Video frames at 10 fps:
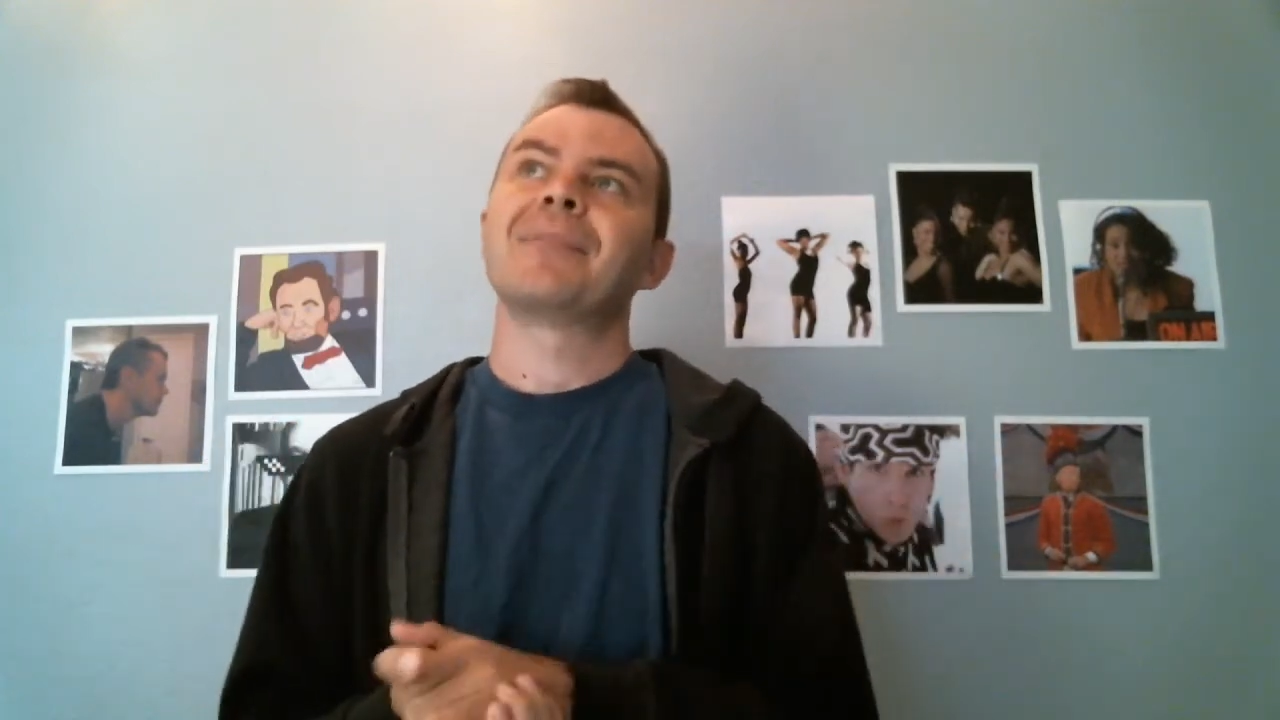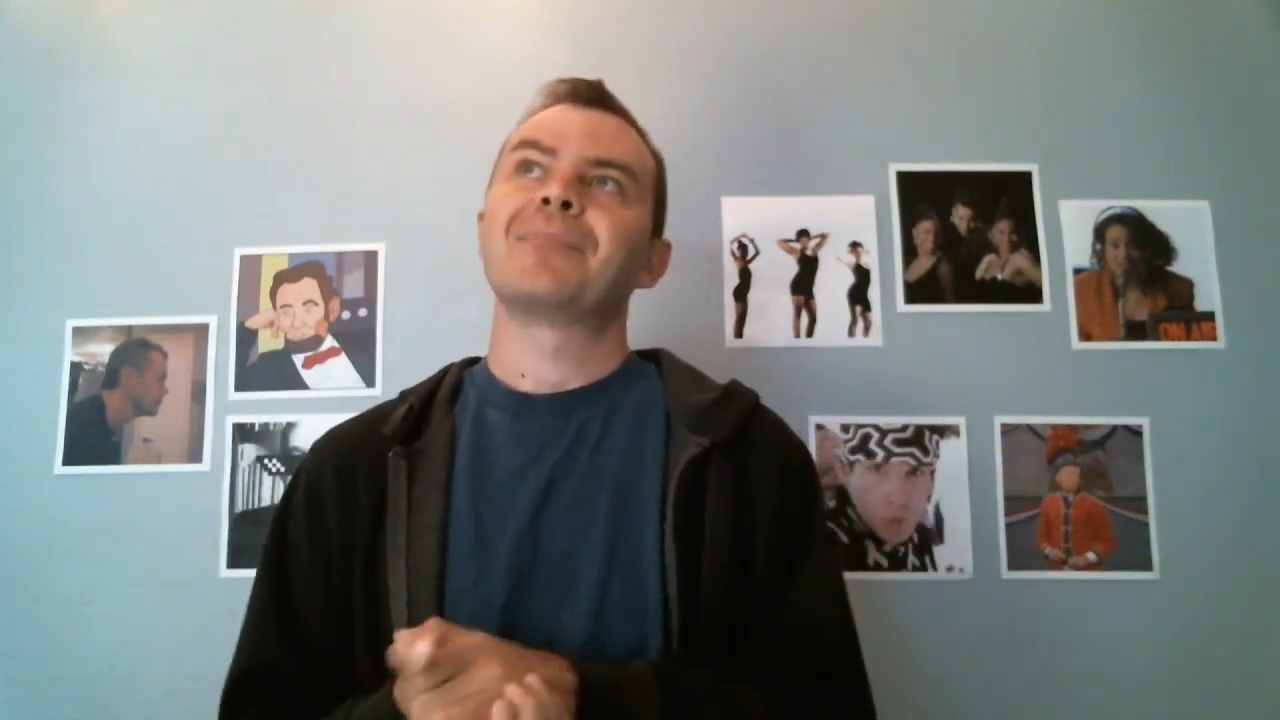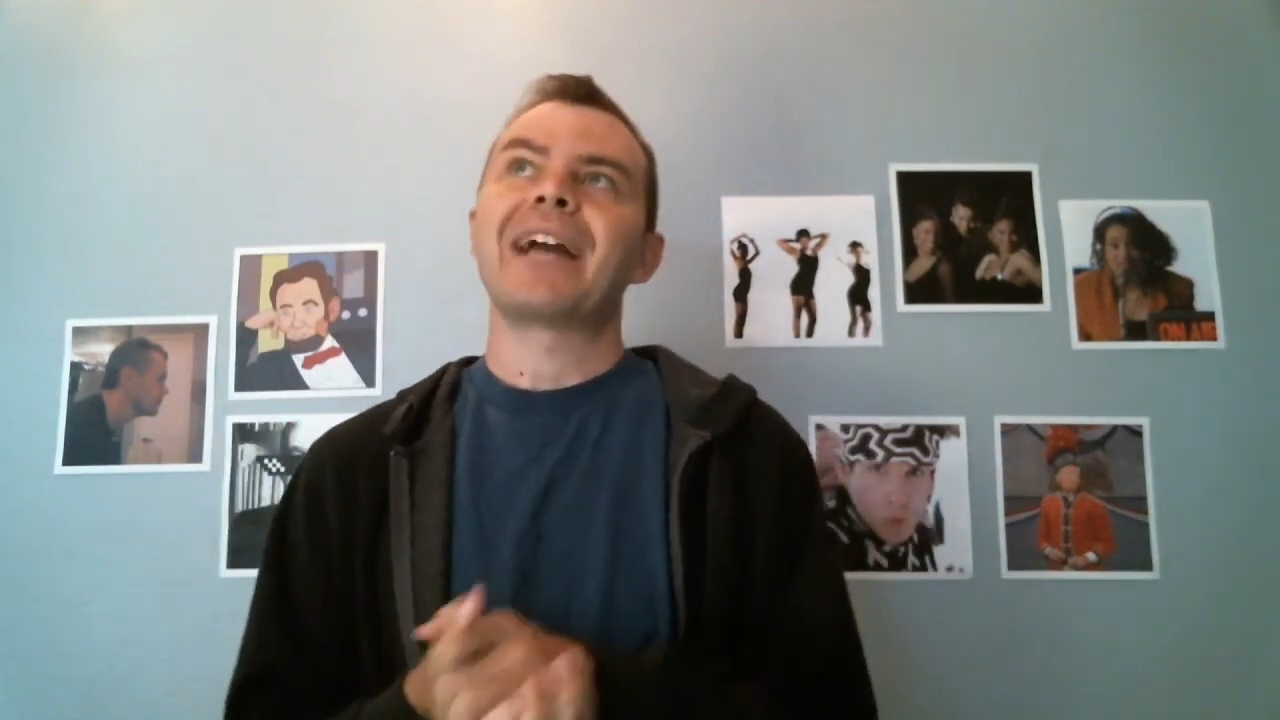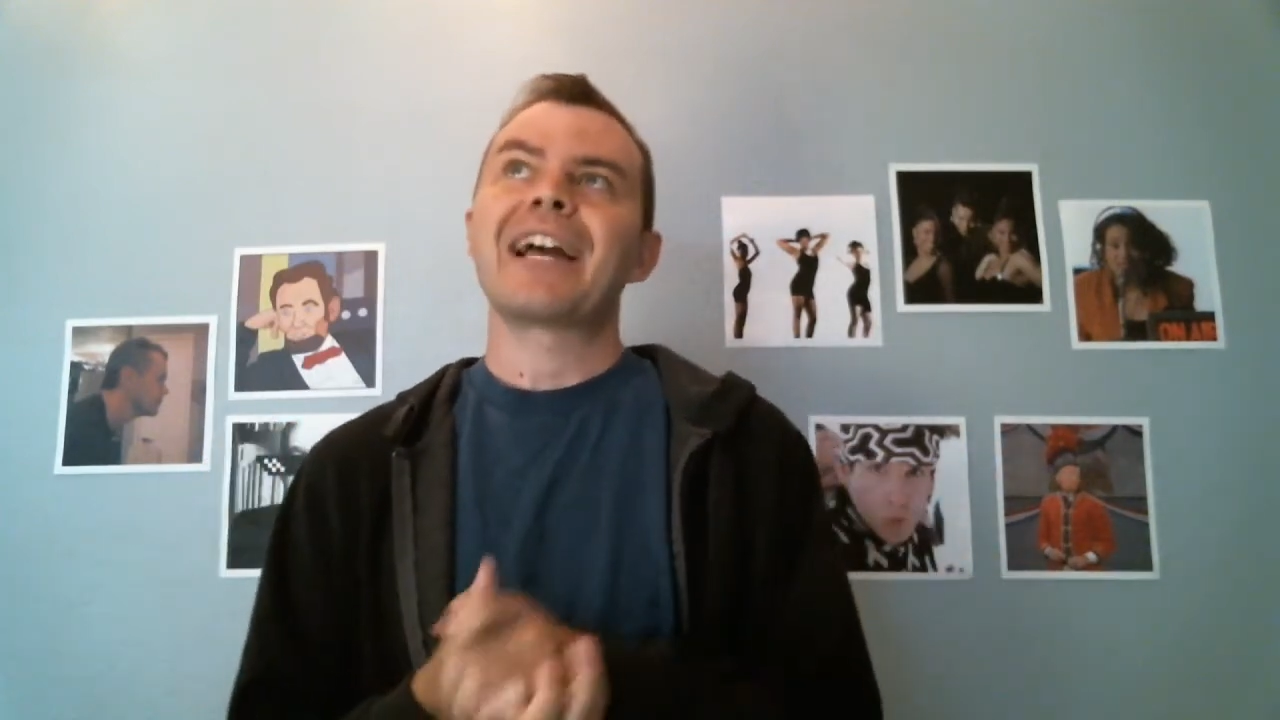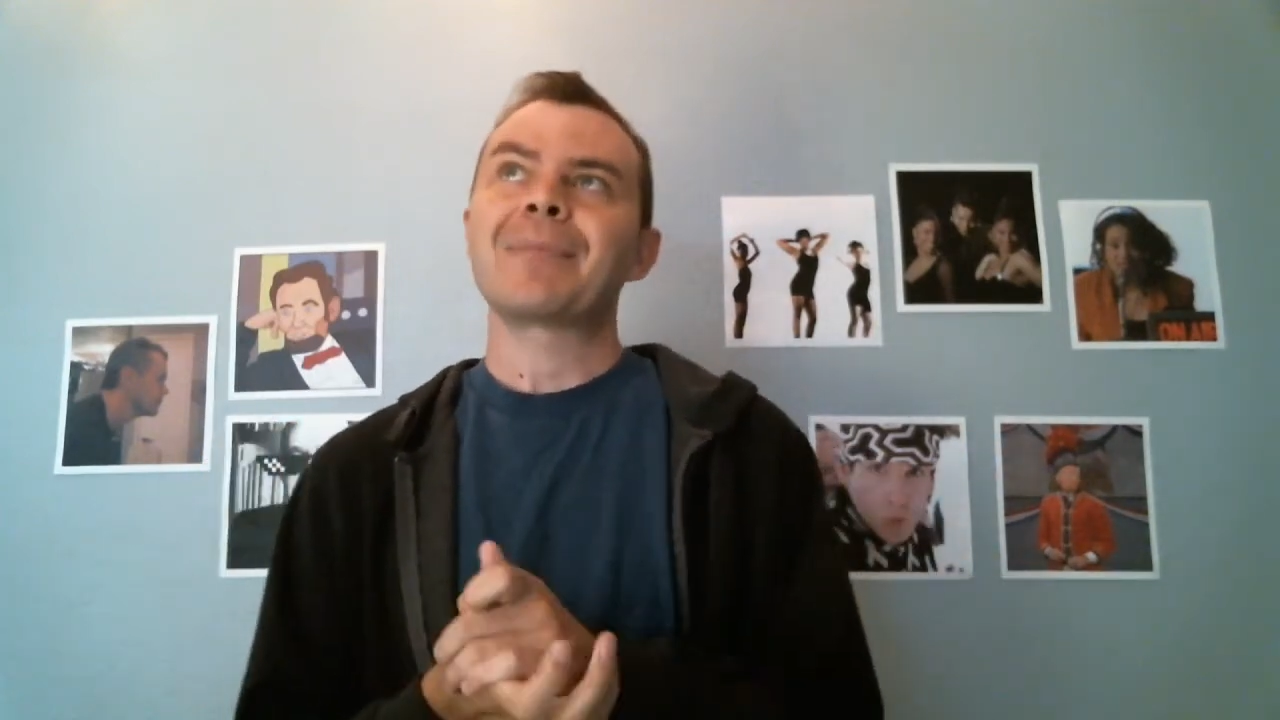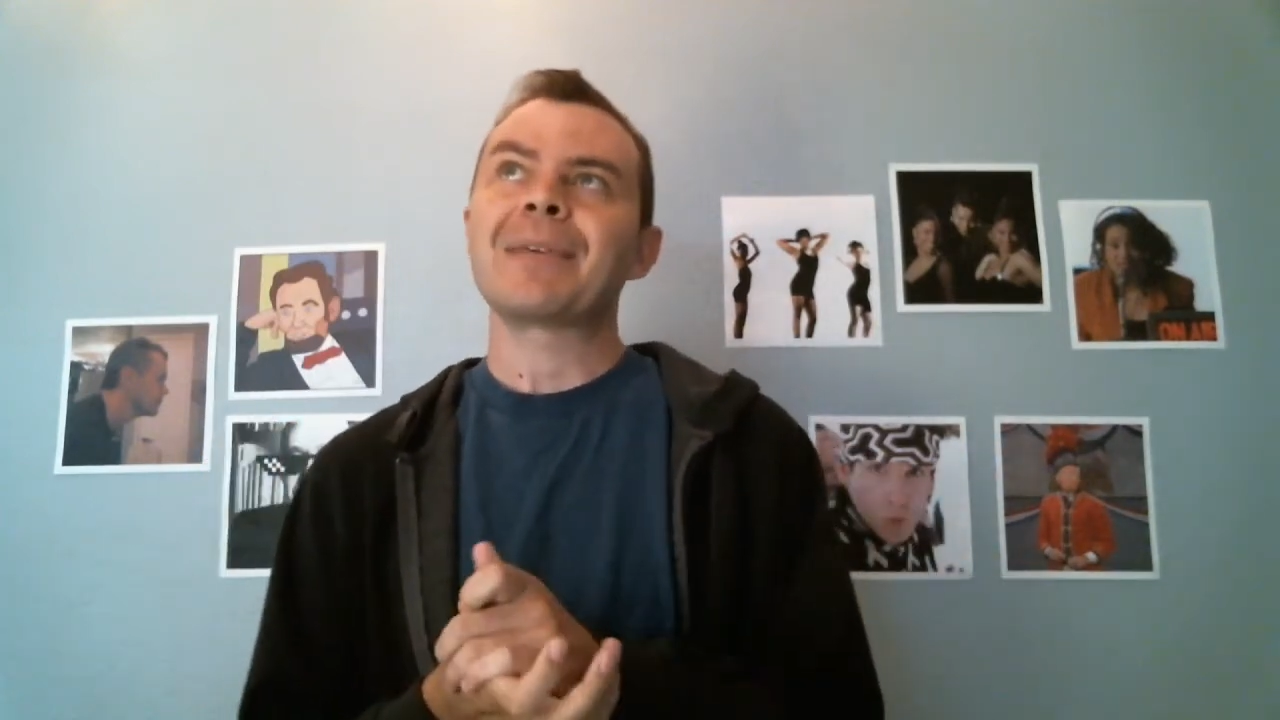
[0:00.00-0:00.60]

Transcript: black